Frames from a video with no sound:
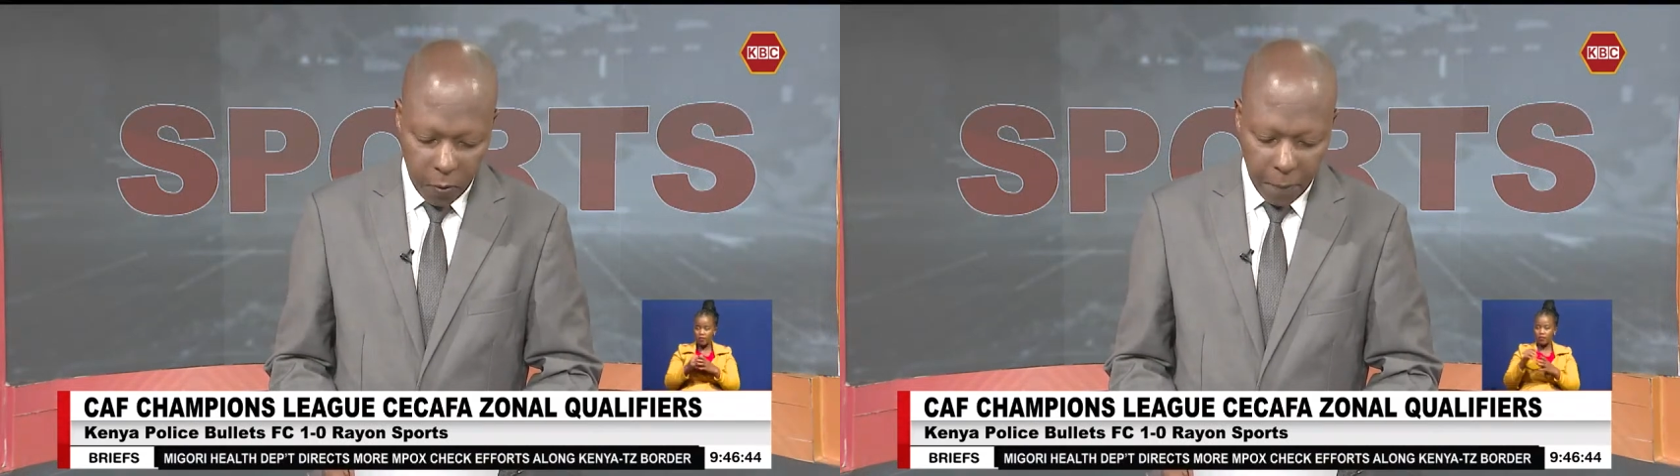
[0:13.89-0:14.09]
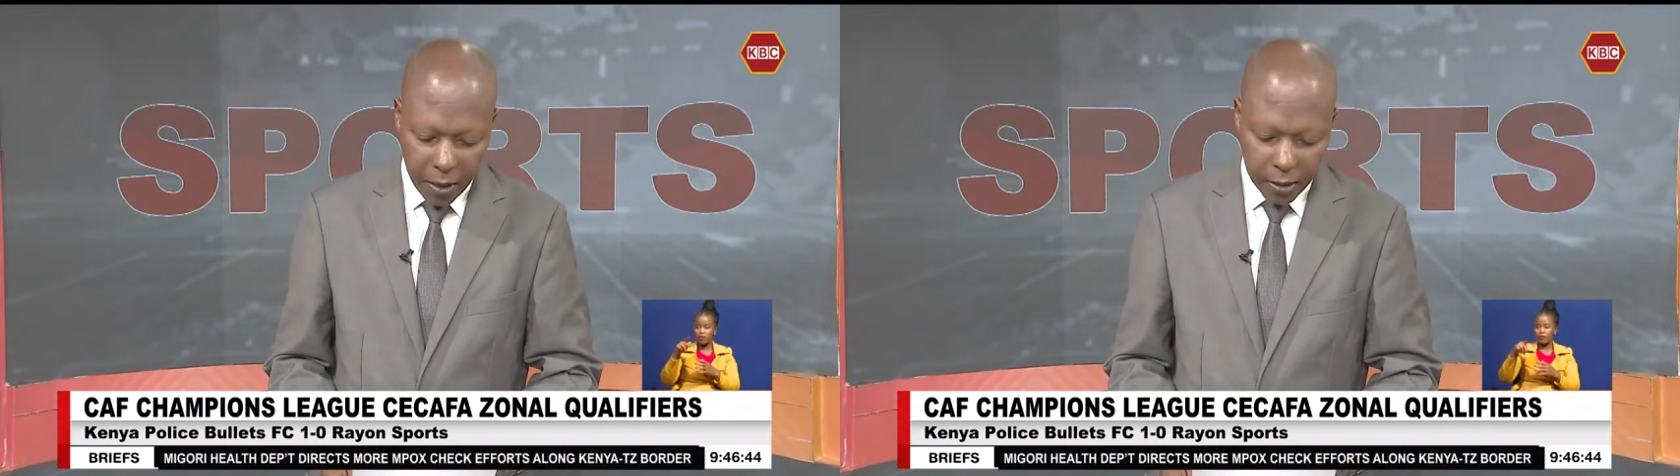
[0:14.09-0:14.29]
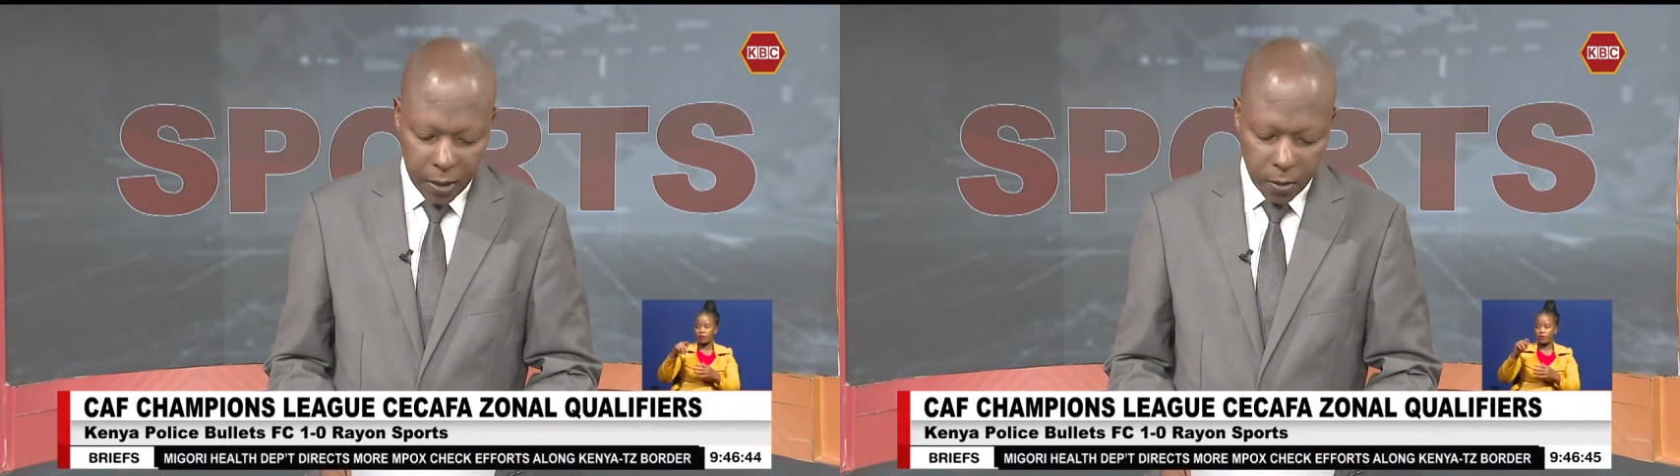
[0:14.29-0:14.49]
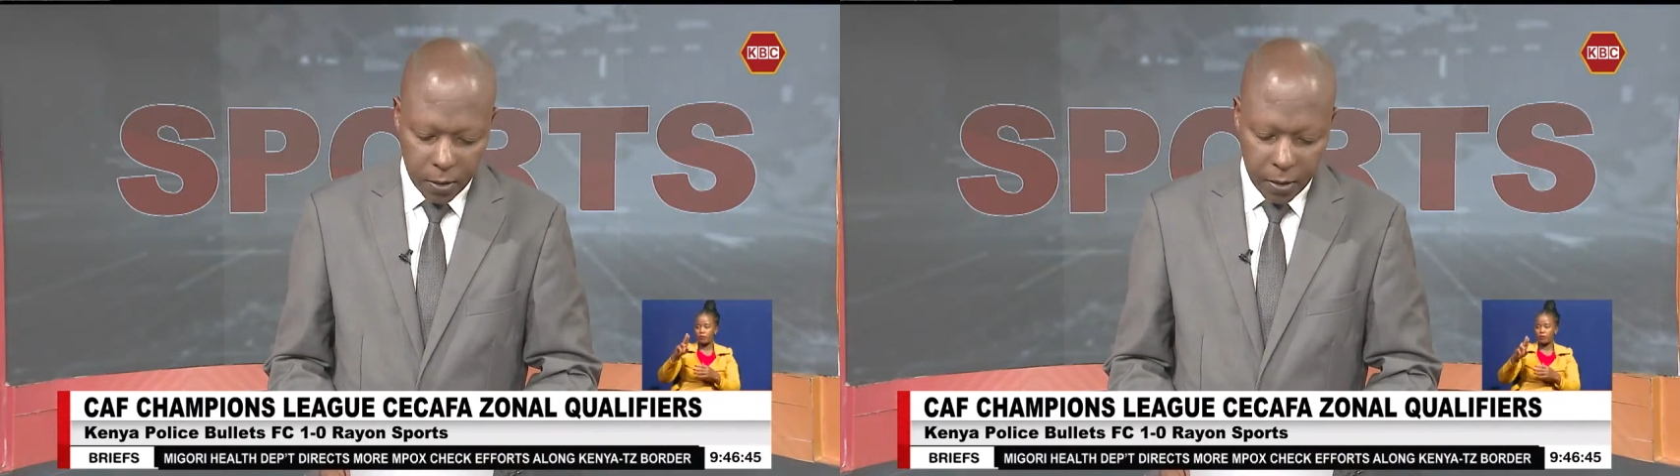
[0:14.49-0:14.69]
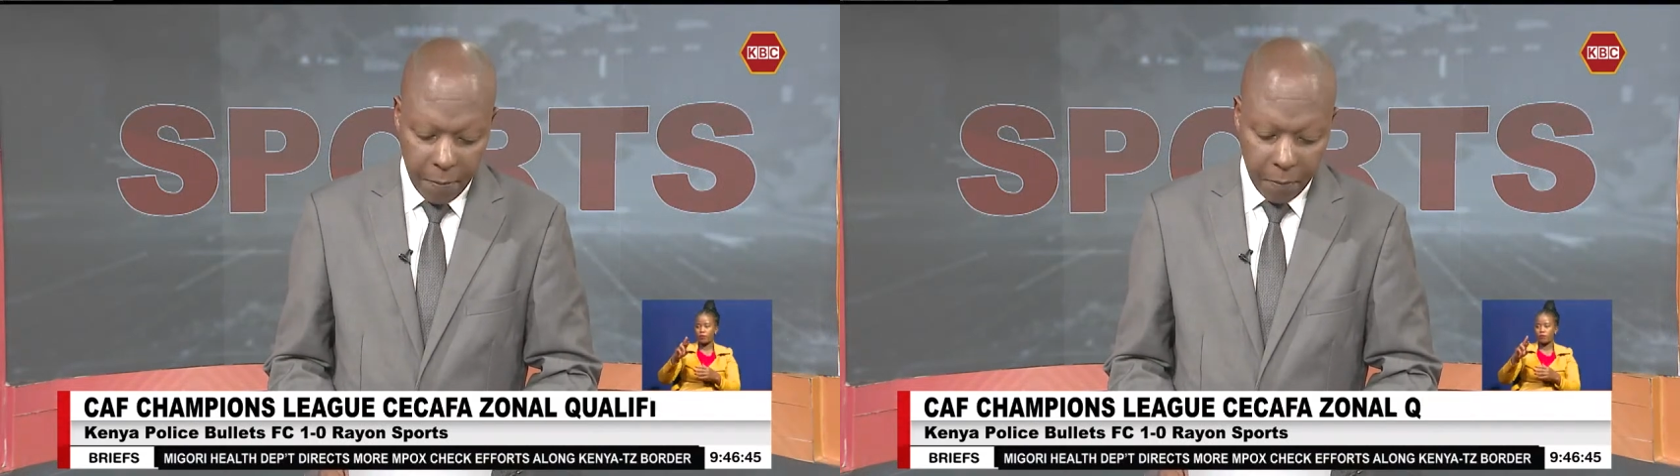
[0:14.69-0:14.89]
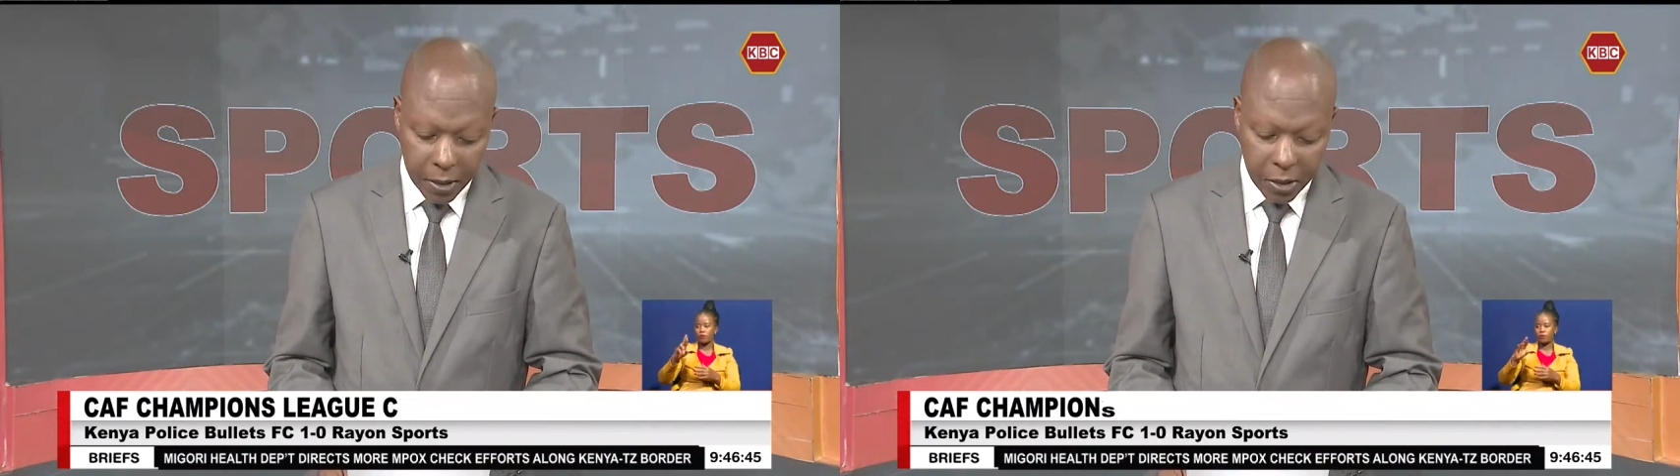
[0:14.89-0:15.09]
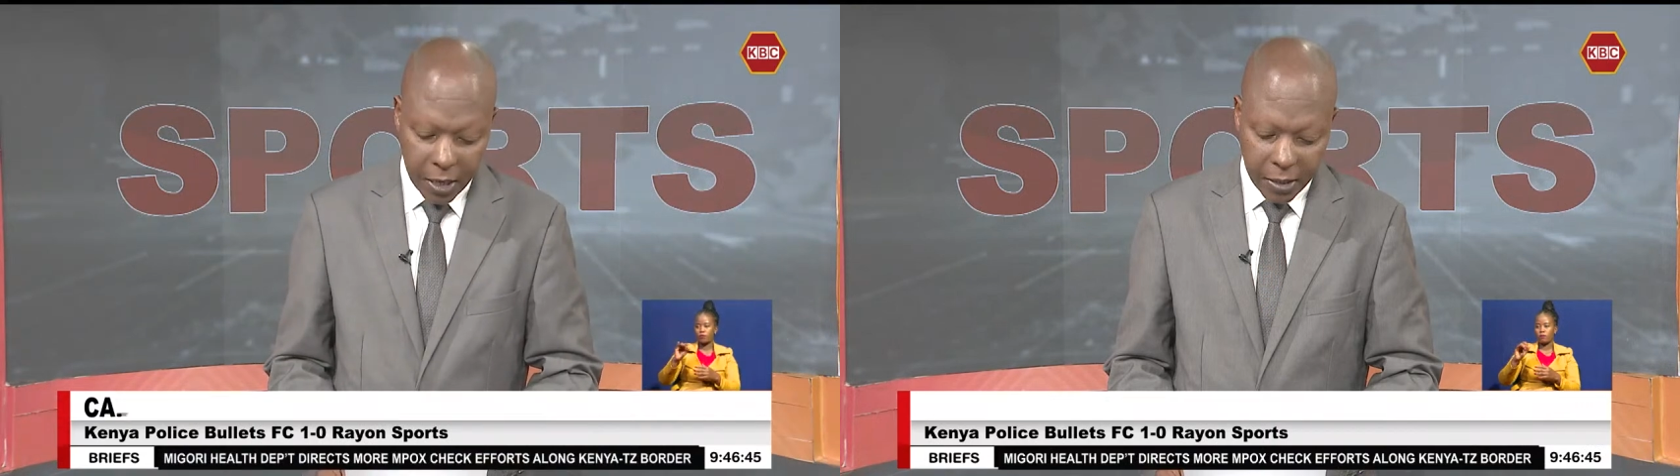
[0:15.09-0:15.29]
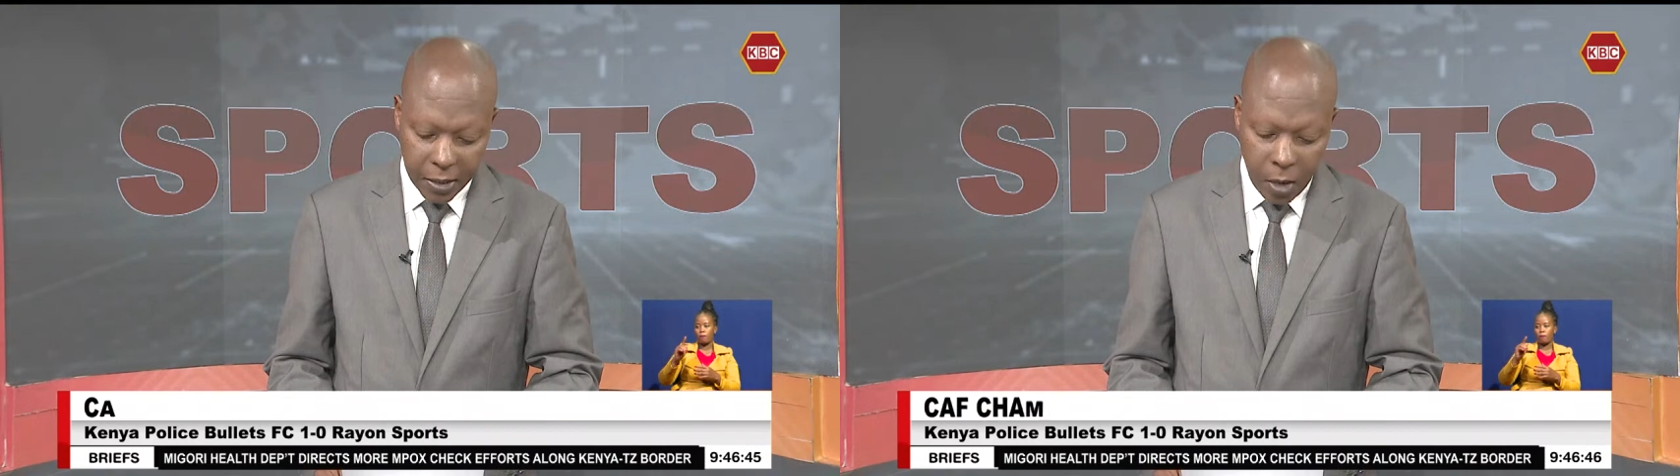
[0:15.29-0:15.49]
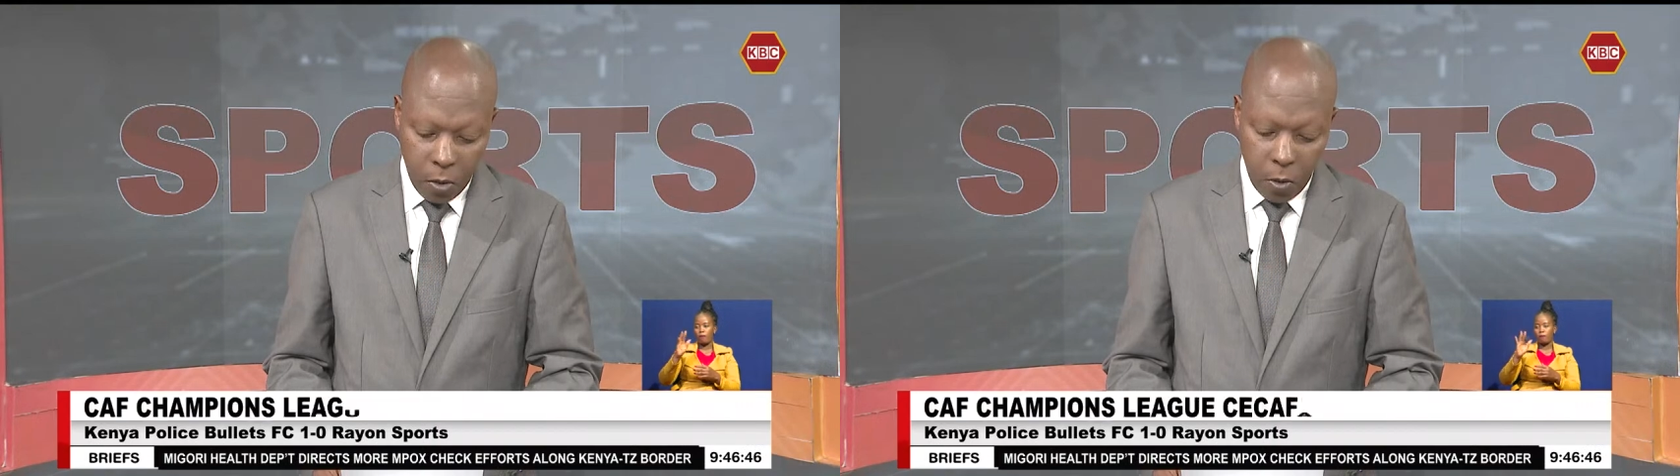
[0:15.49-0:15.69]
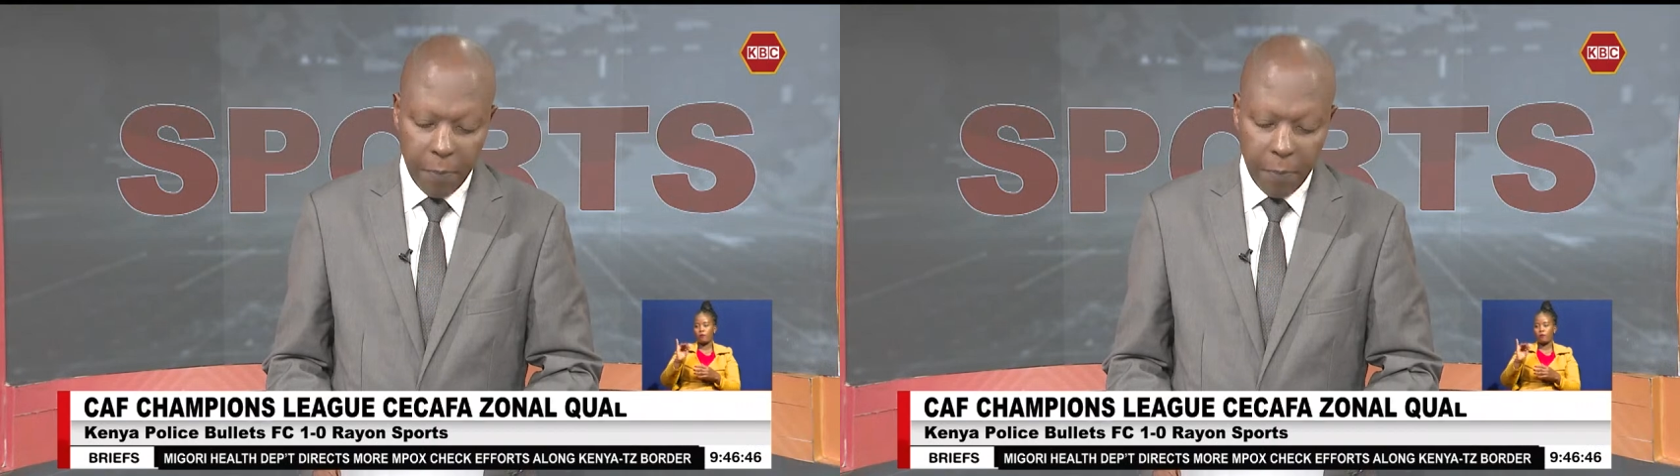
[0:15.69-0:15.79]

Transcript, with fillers: for Beldine Odemba's charges